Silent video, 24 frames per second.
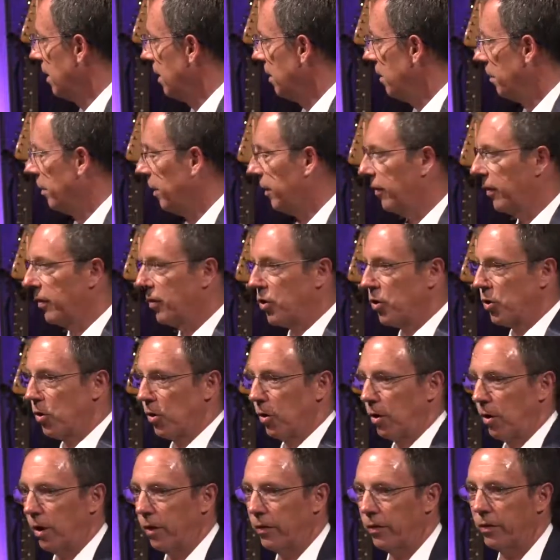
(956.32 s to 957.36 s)
Because it sure
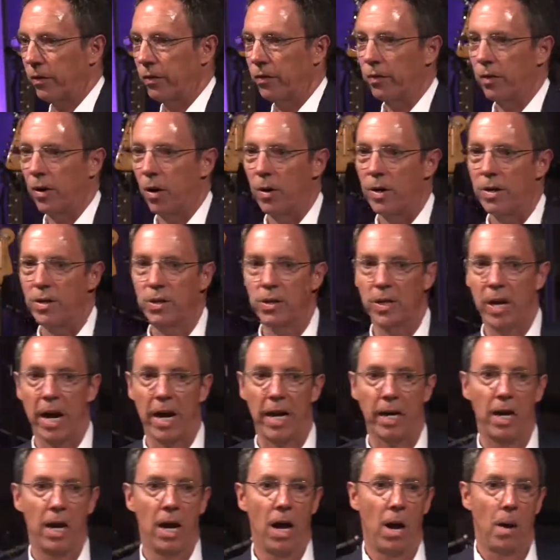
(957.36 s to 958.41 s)
looks as though he's
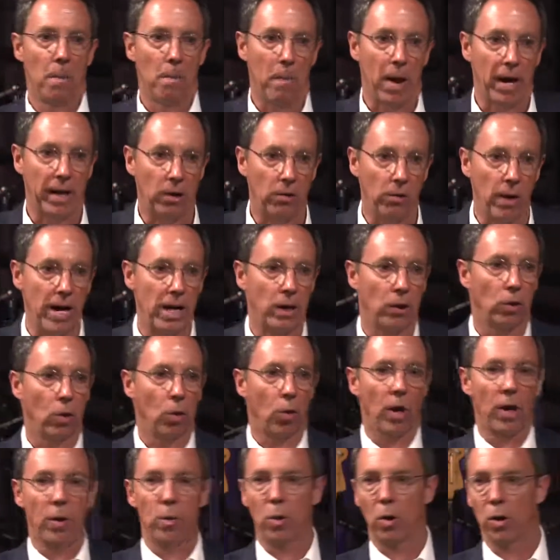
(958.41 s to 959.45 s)
saying, My great
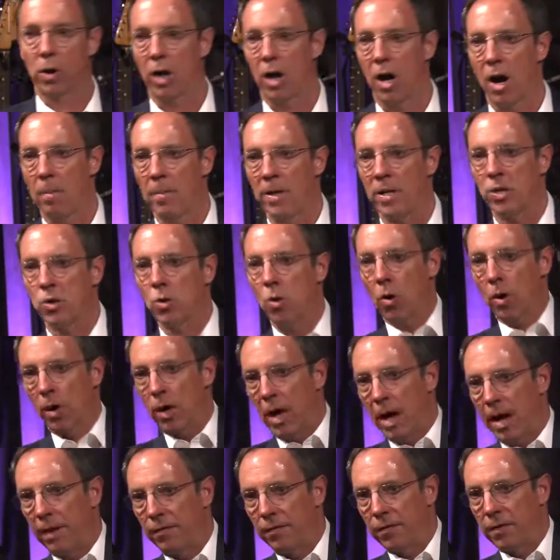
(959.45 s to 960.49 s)
glory will come in your
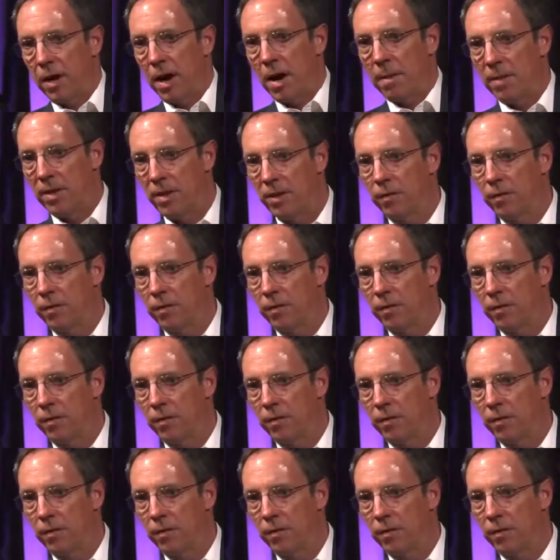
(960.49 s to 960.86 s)
lifetime in the